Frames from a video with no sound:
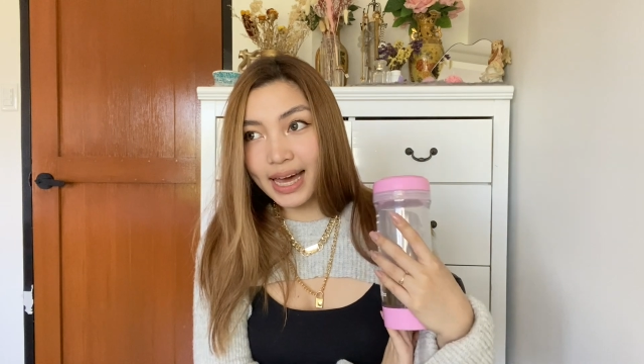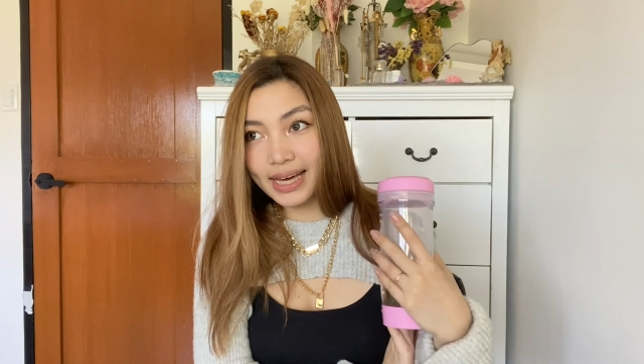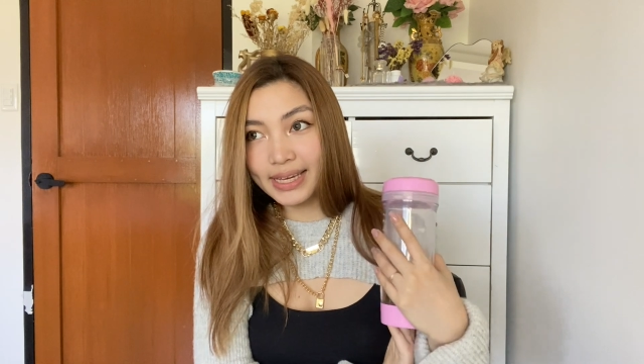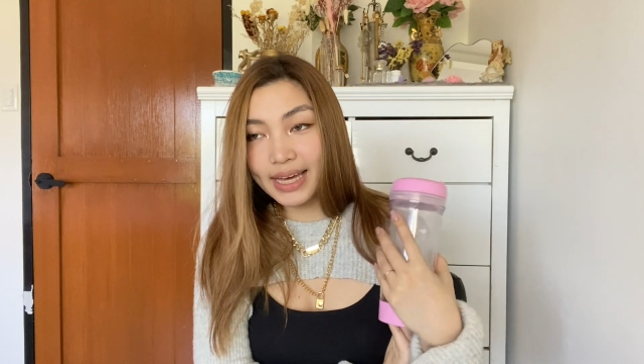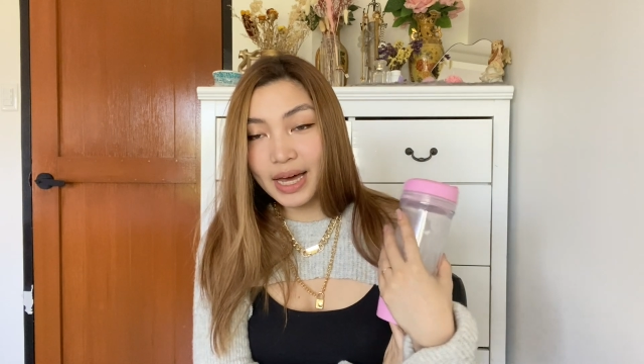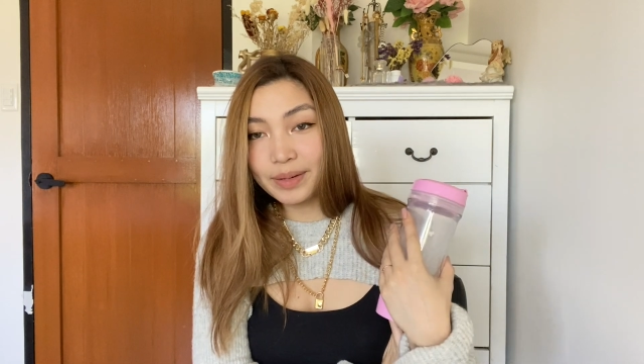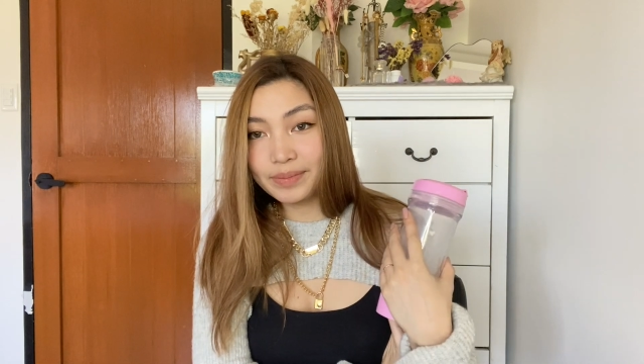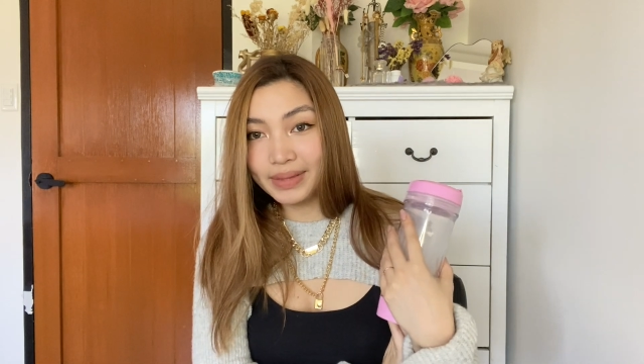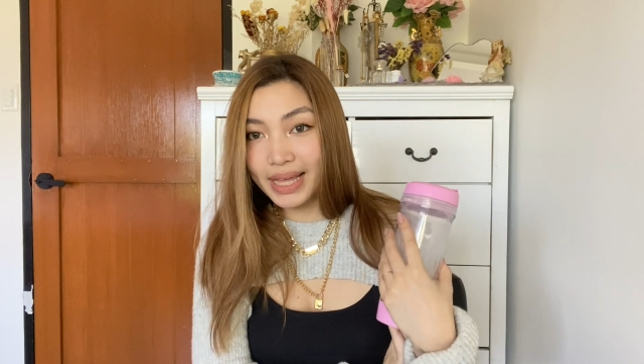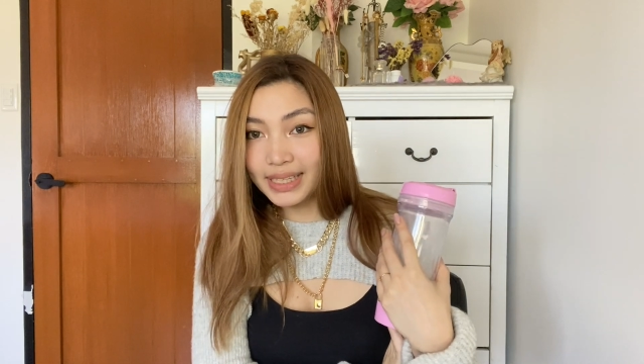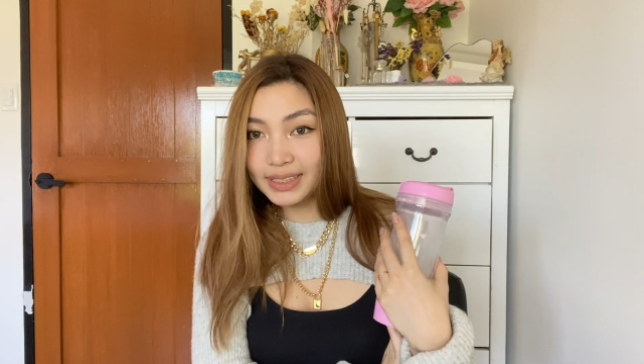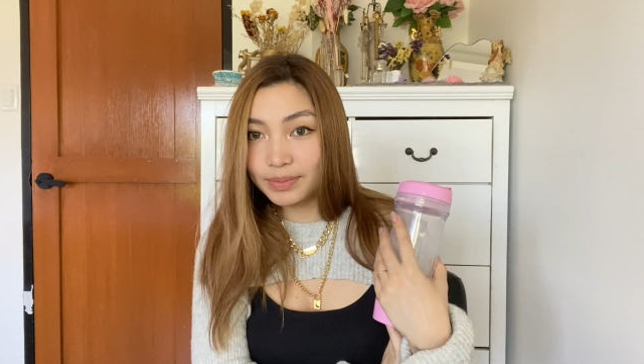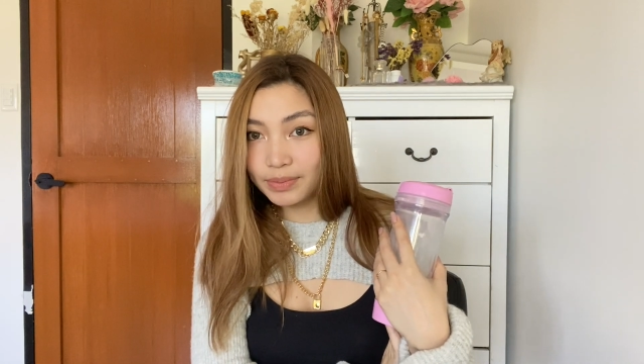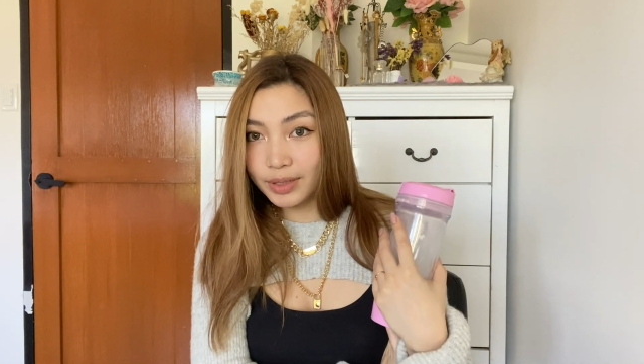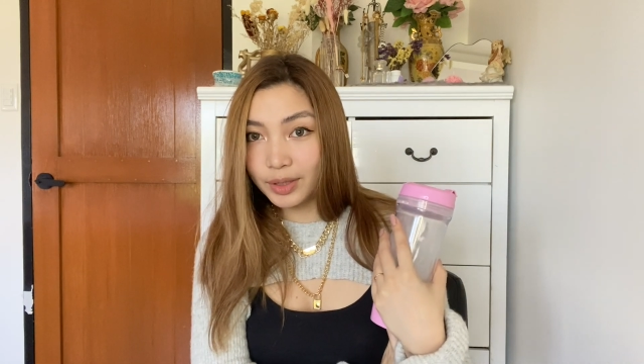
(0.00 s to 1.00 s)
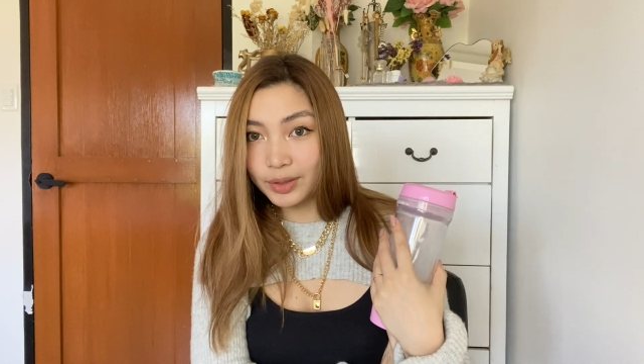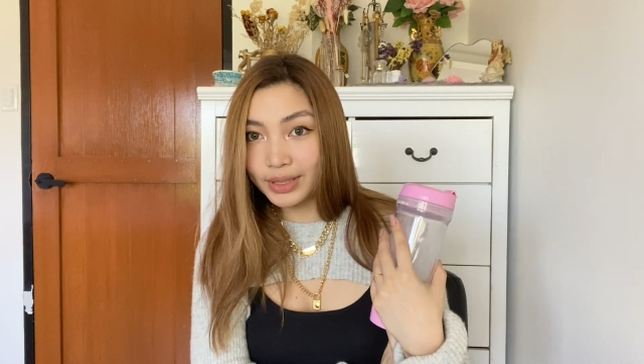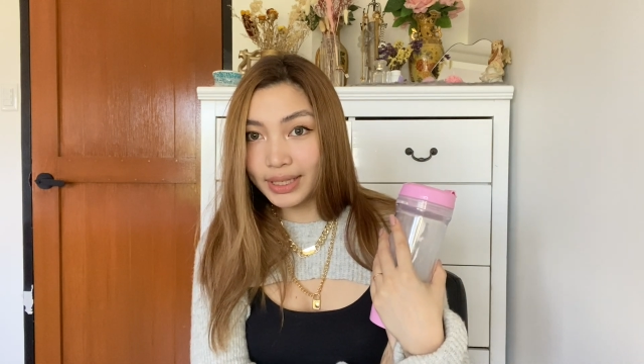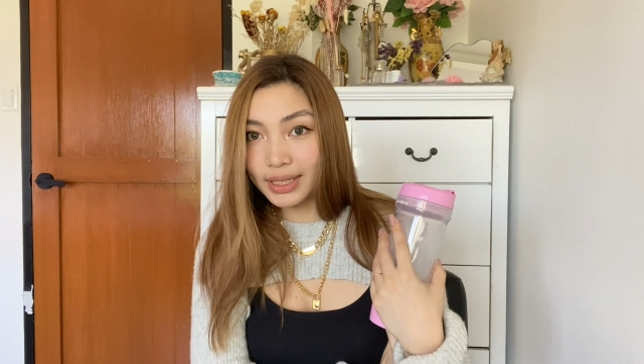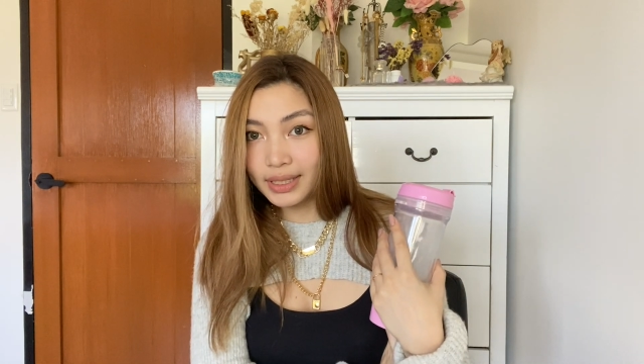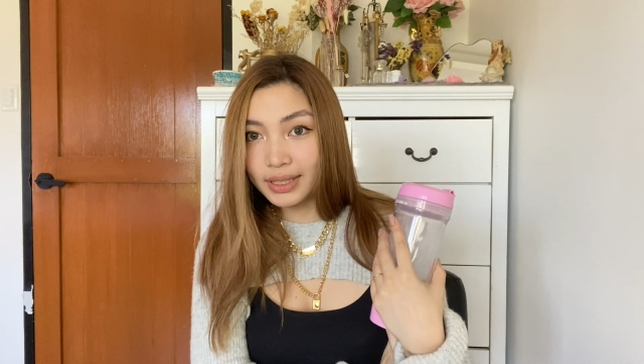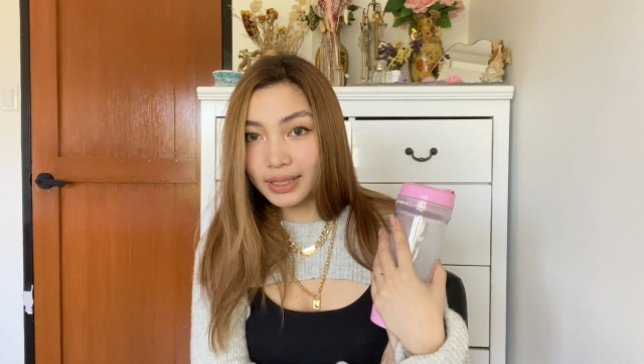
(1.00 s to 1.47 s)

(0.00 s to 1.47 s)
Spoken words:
I am less bloated.